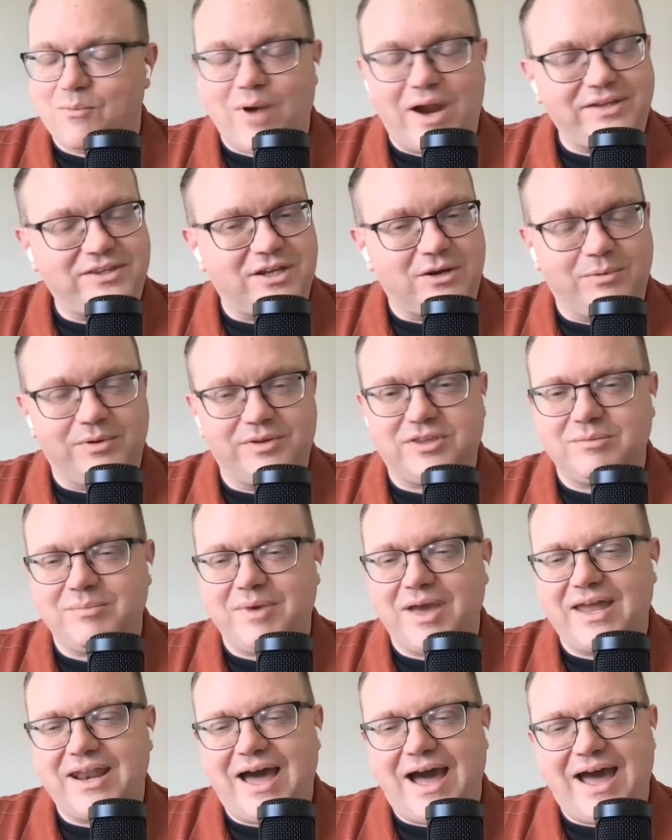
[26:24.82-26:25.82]
right there with you,
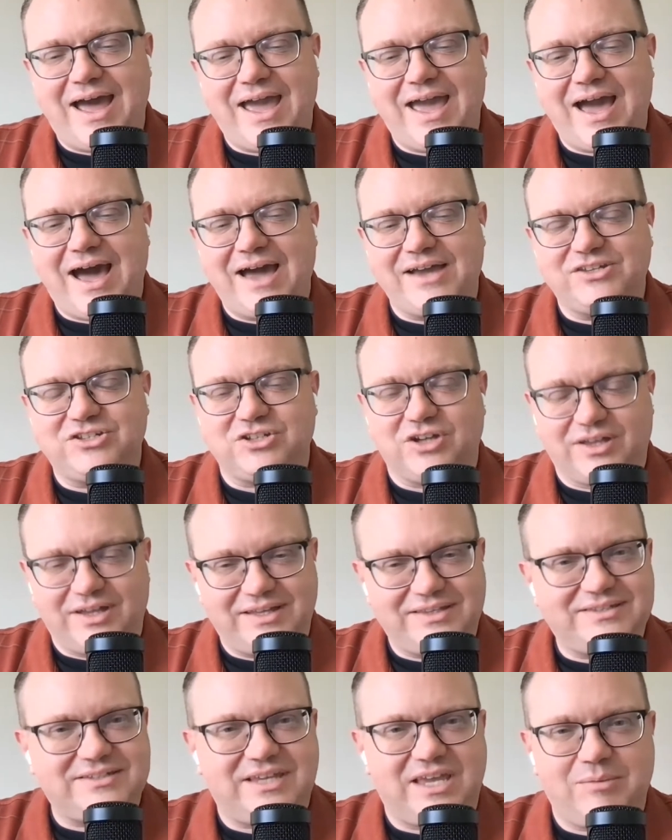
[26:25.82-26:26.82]
man. I I saw
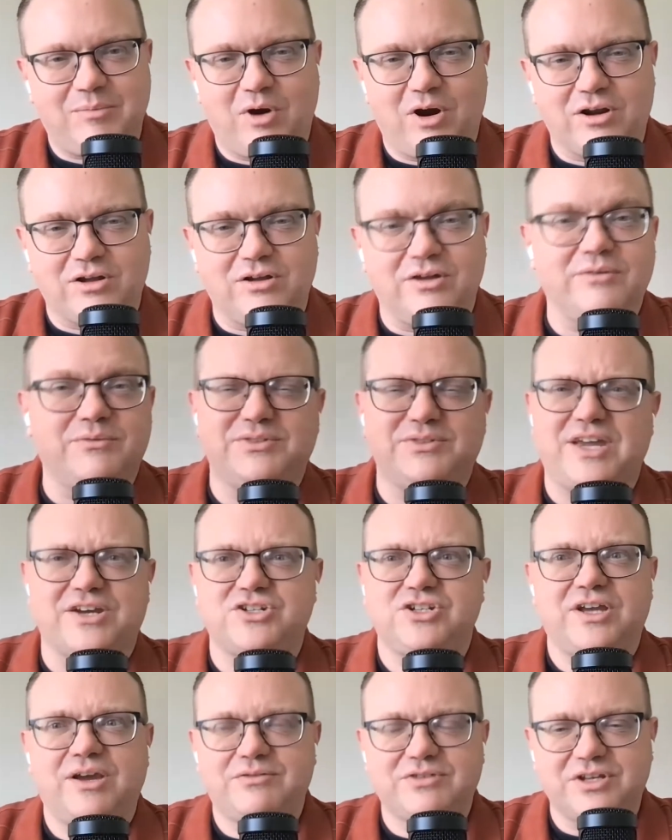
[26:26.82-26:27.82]
that same article. It was
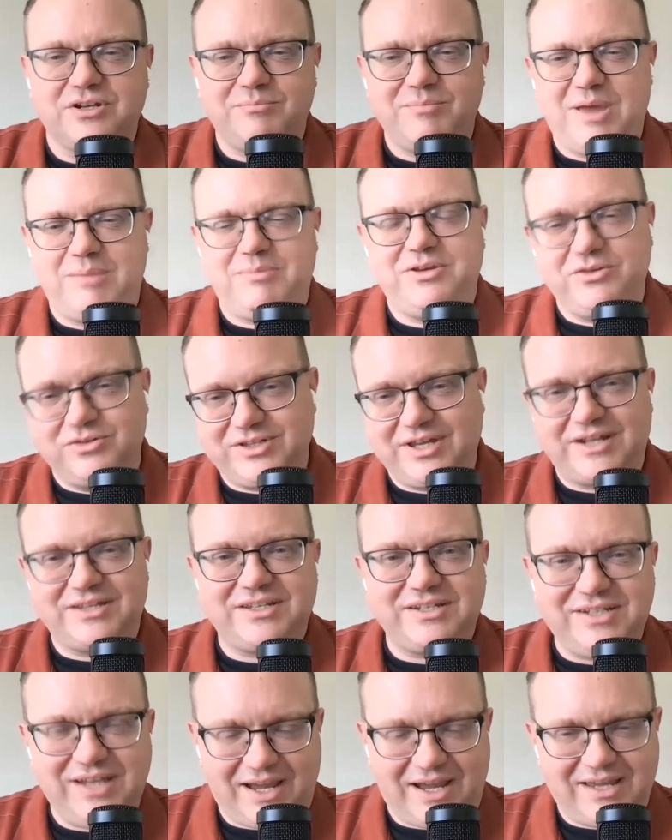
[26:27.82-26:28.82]
actually I was going to maybe use that as
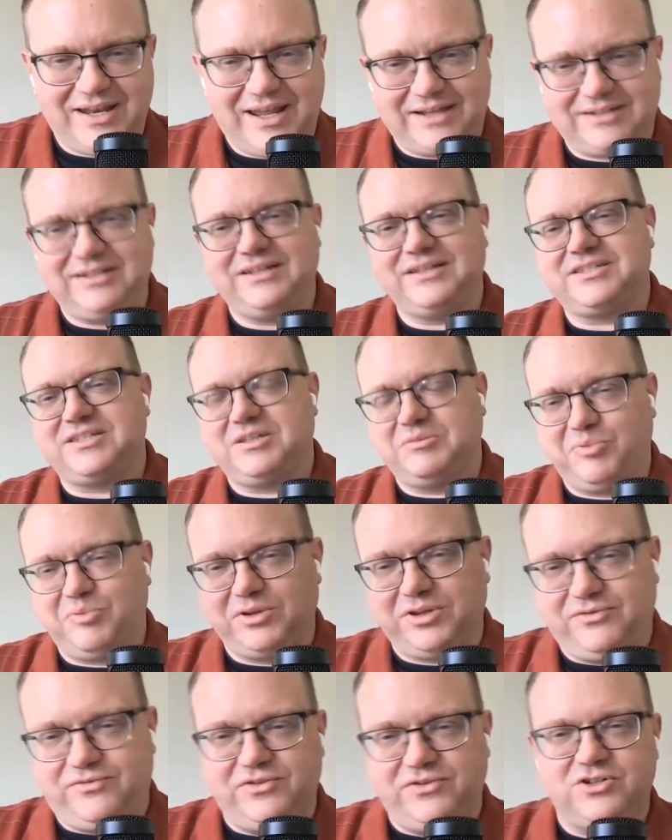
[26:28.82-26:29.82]
a tech connecting at some point
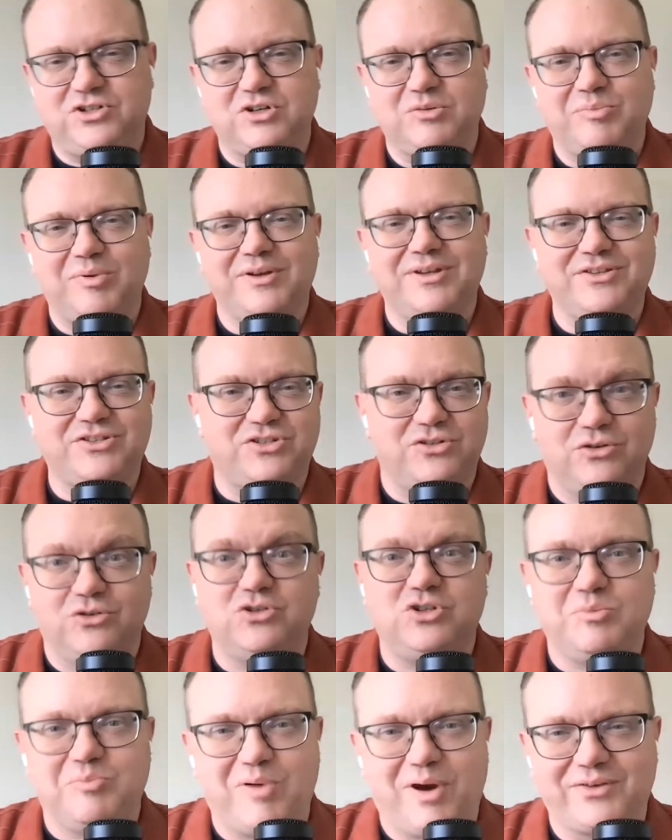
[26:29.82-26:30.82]
in the future, but as soon
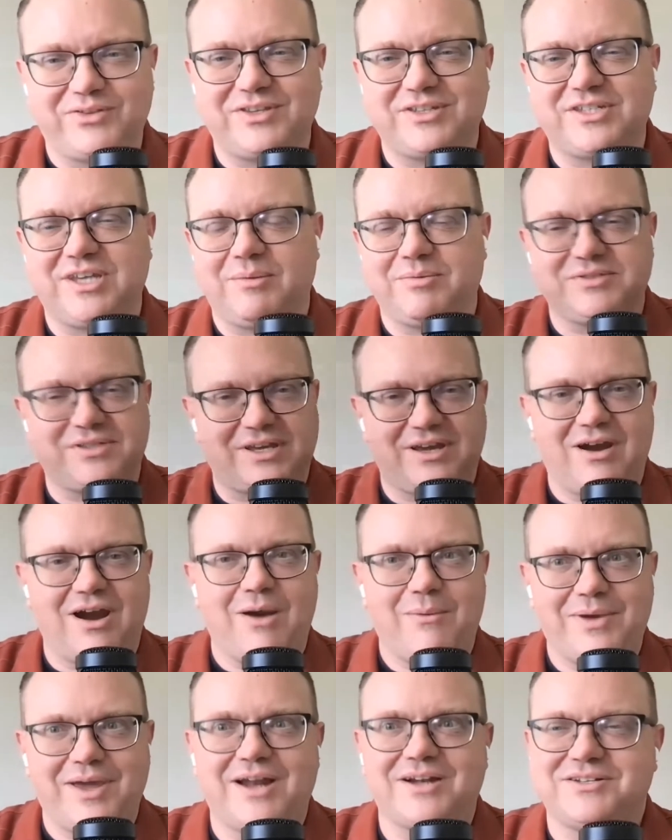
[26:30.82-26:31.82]
as you brought this up, I was like, all
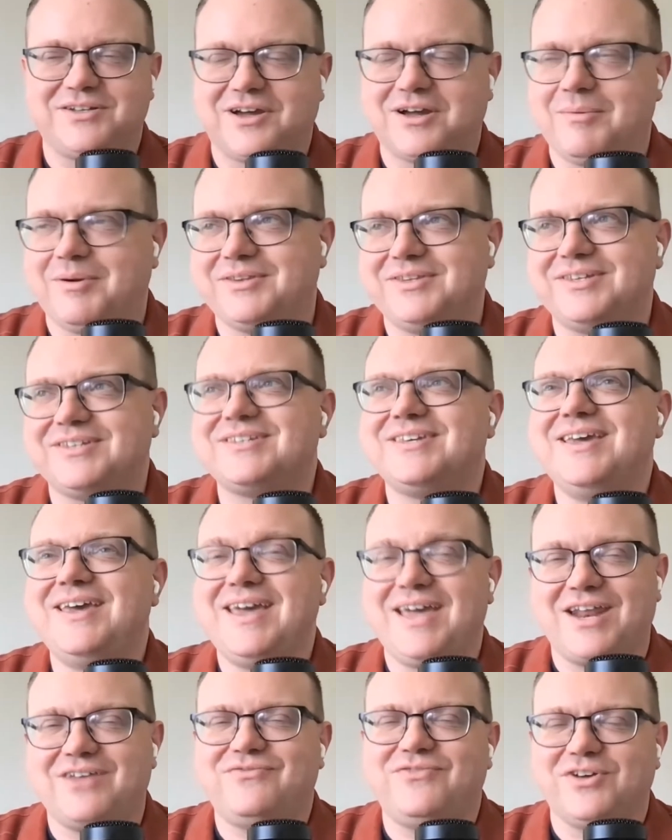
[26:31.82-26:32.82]
right, we got to talk about this,
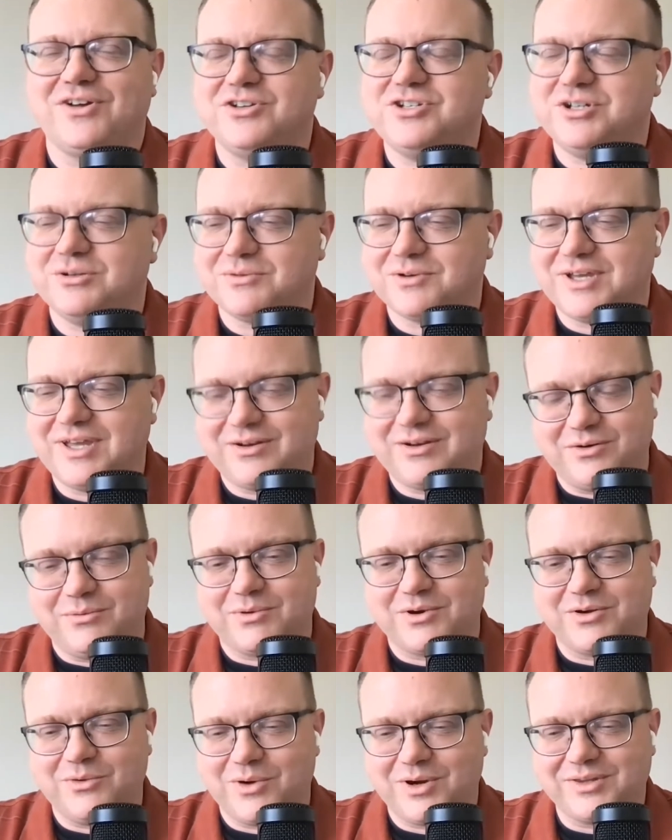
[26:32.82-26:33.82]
and I yeah. figured you were get, you
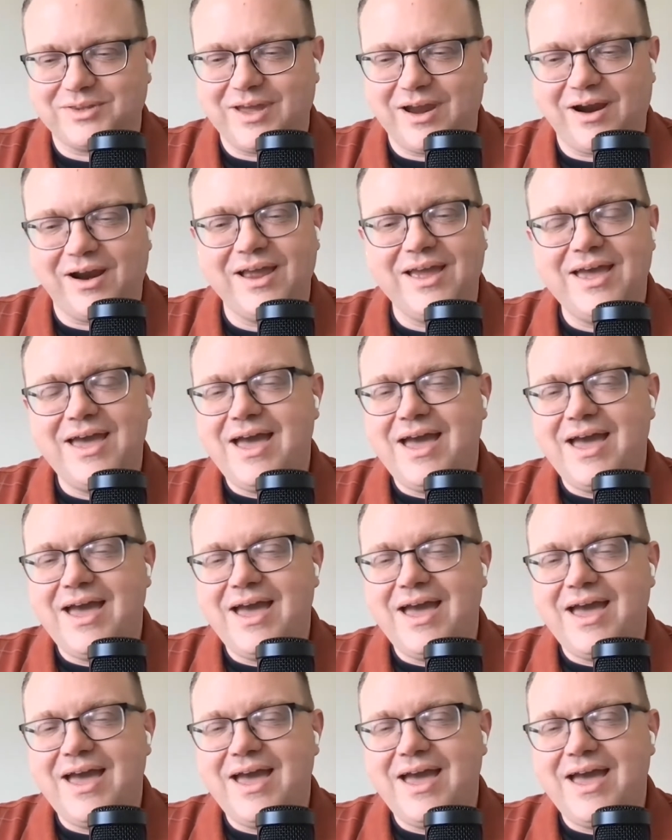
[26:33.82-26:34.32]
were going there.